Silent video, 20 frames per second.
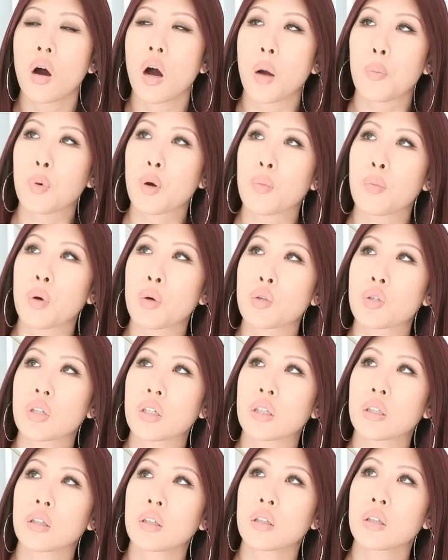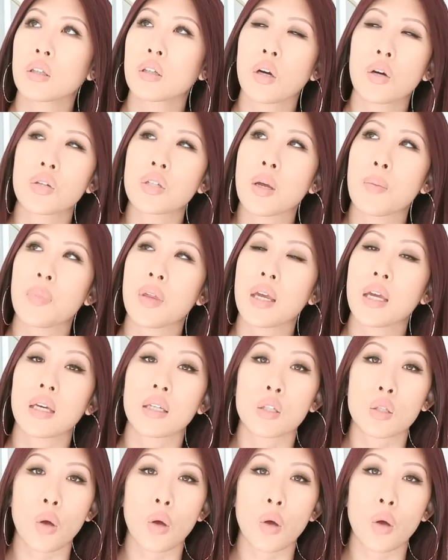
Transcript: a promotion or something,